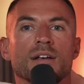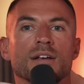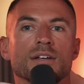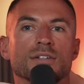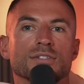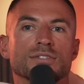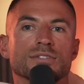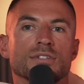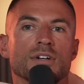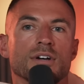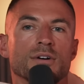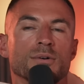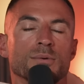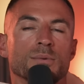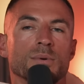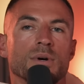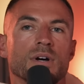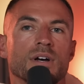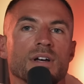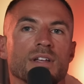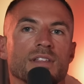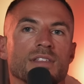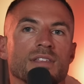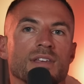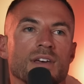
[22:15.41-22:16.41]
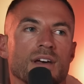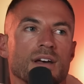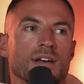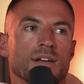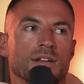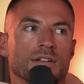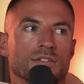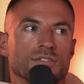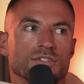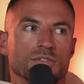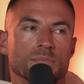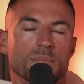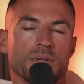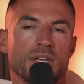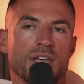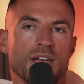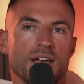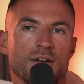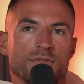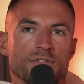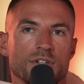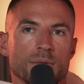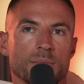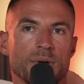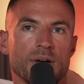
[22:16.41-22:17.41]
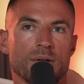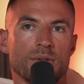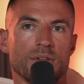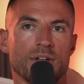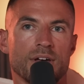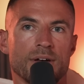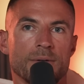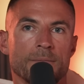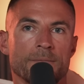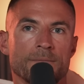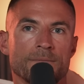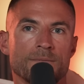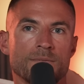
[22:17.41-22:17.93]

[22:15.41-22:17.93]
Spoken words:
So, yeah, just be careful about that.